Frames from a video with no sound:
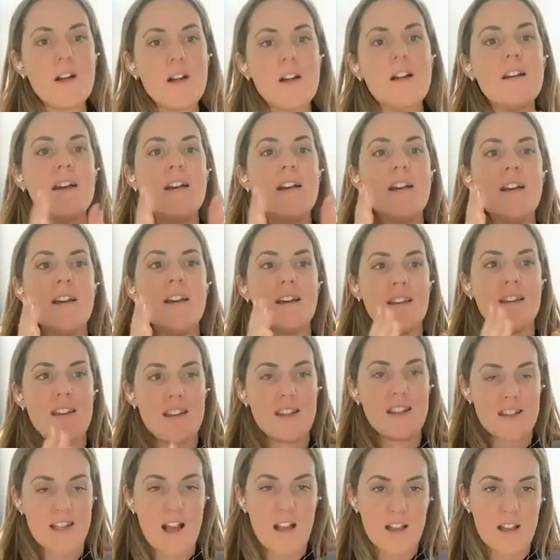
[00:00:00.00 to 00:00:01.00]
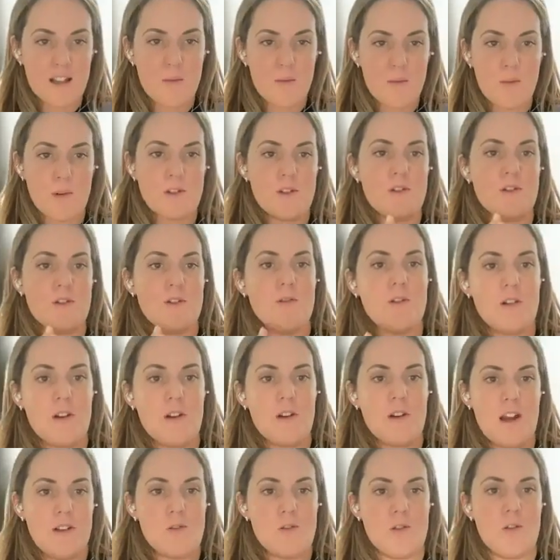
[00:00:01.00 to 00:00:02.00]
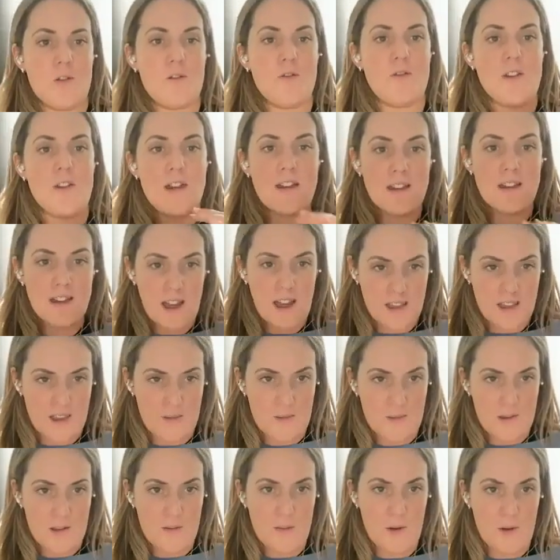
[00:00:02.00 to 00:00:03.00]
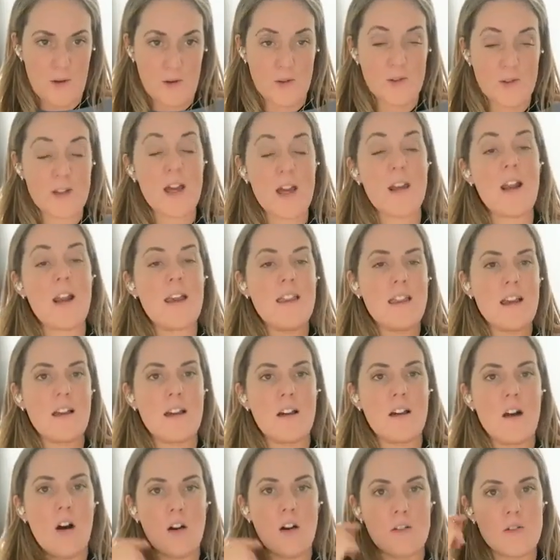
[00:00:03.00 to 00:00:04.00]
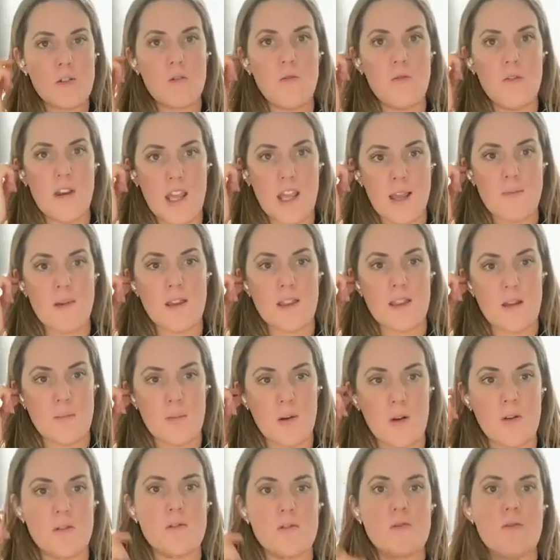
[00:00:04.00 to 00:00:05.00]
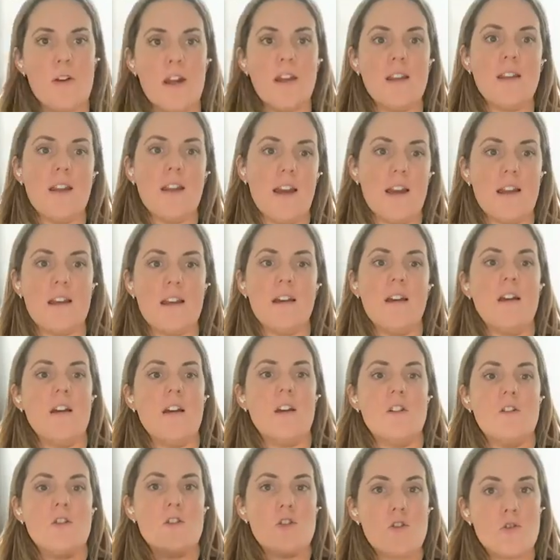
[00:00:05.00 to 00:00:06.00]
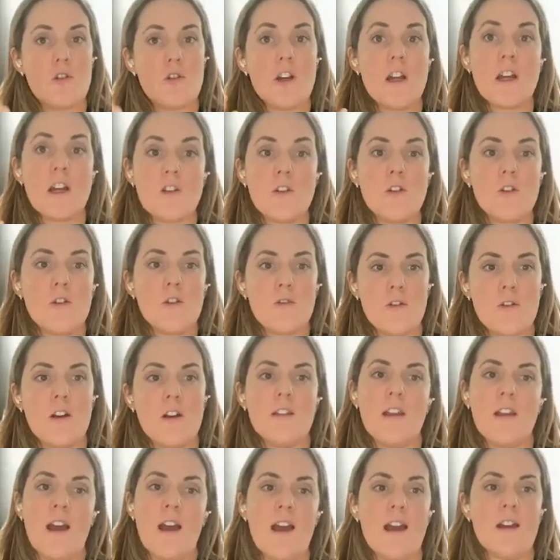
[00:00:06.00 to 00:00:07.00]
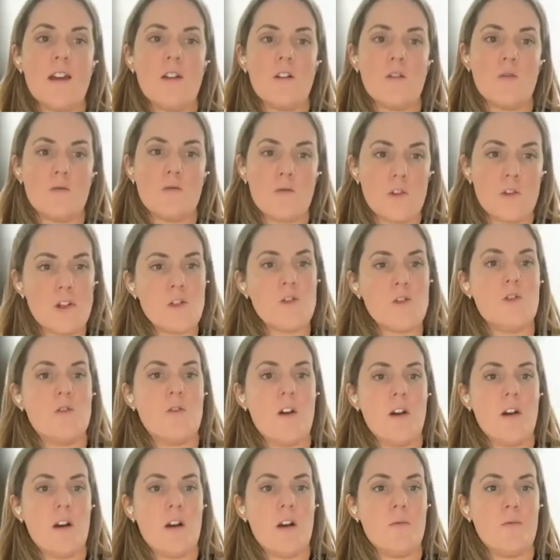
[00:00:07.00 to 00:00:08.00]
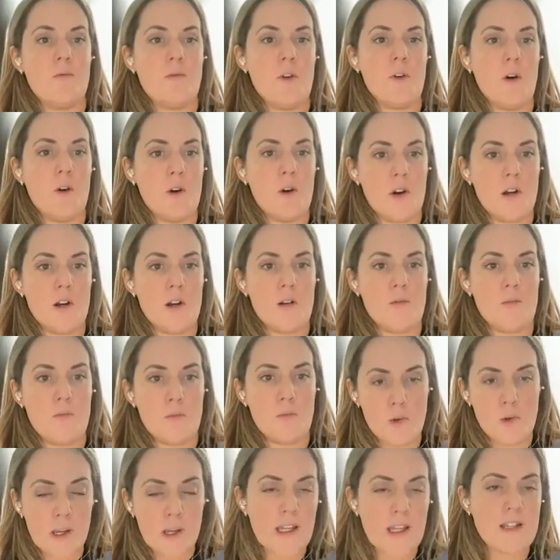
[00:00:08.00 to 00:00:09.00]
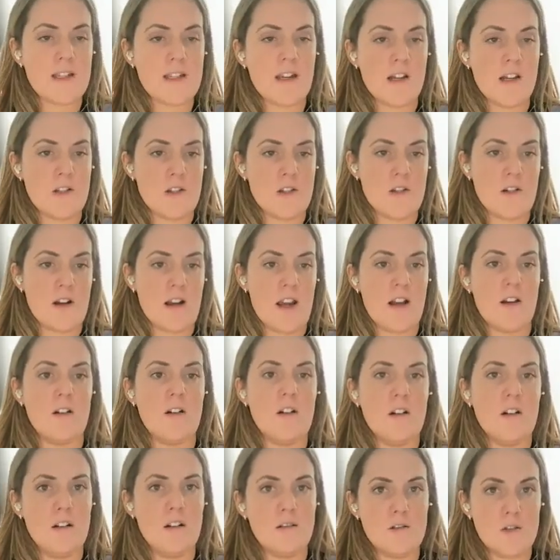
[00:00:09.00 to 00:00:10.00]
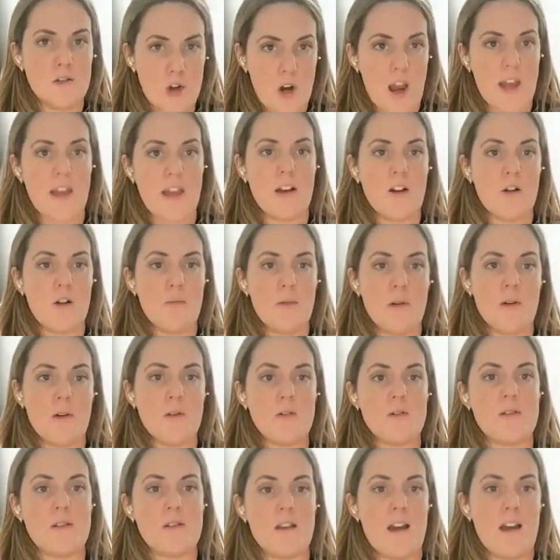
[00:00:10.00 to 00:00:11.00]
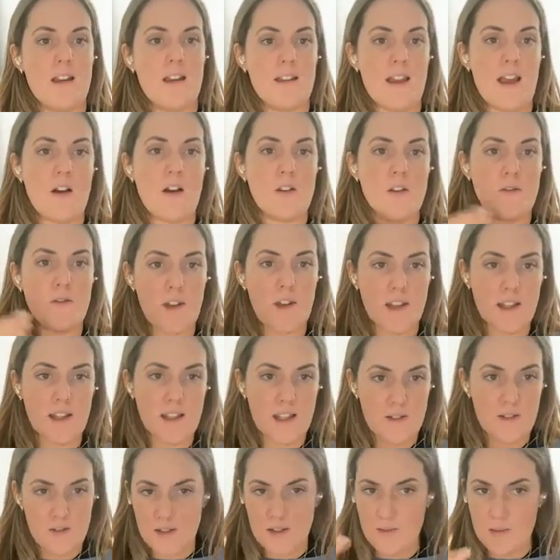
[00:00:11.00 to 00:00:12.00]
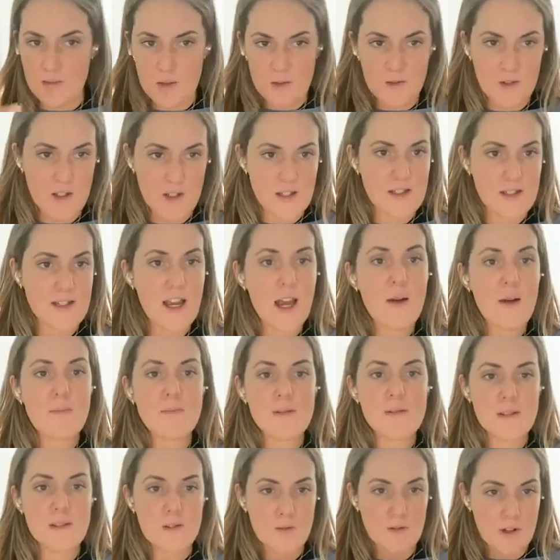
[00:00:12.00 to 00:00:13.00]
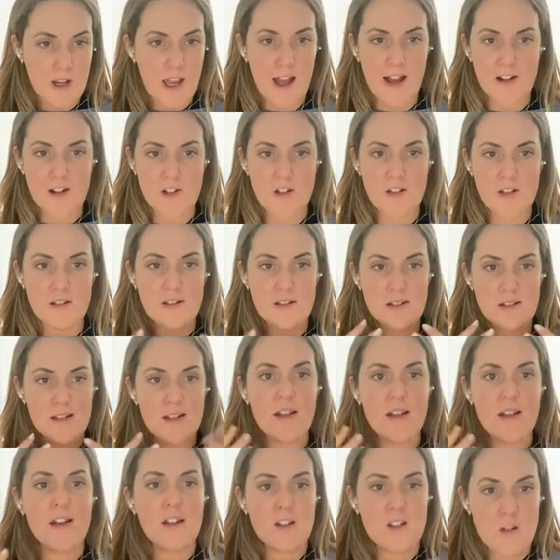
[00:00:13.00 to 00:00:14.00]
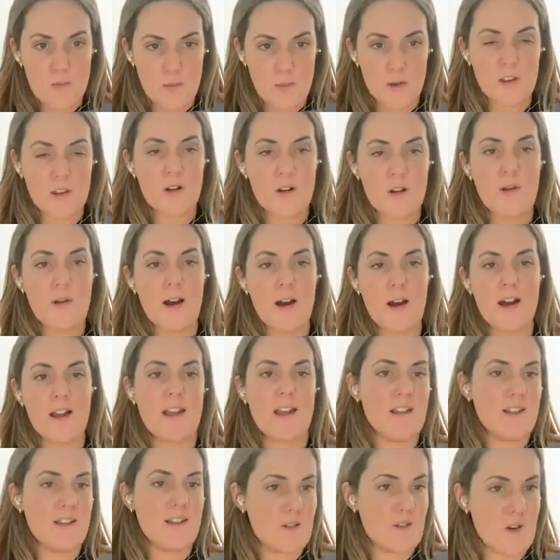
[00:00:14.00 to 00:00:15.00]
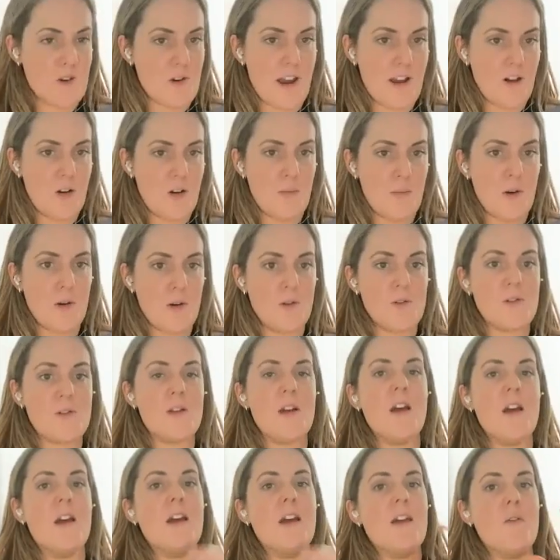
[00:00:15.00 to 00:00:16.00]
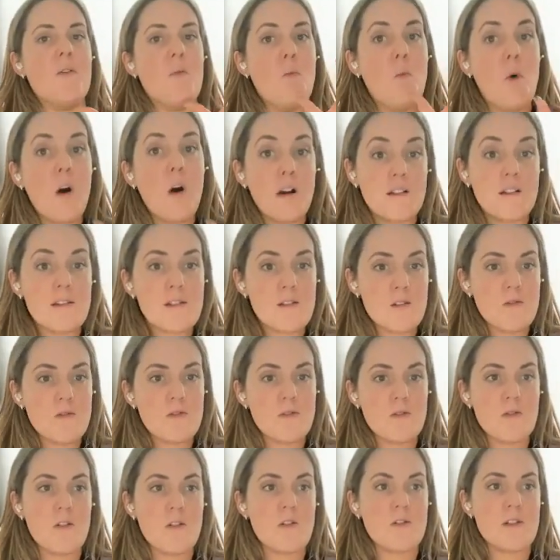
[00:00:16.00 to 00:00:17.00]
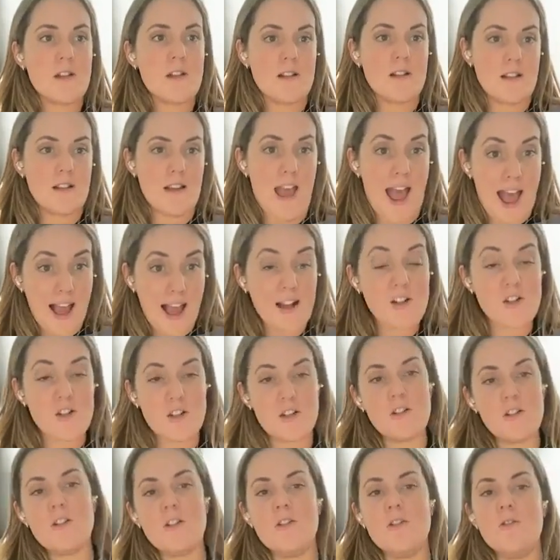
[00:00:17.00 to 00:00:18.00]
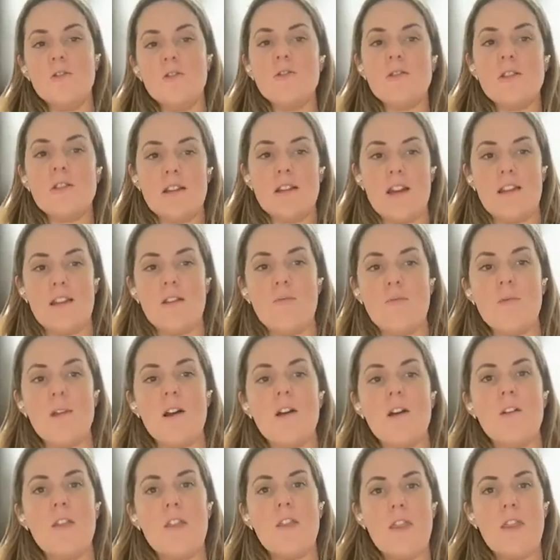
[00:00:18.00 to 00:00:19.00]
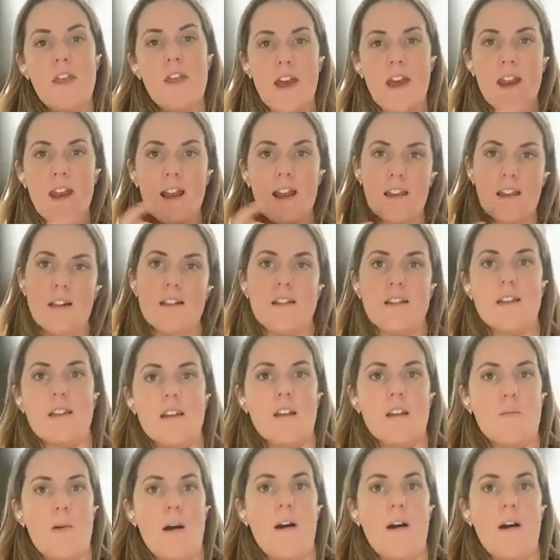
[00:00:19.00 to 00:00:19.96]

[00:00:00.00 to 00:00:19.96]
word, then telling them what to do with their hands or their feet, get them in the pose. And I think also naming the pose, right? Like straighten your front leg, reach your right arm forward, bring it down to your ankle, triangle pose. And now you've like given them 3 steps, 3 actions to put their body into triangle pose. Once you do those action cues to get them there, then I like to think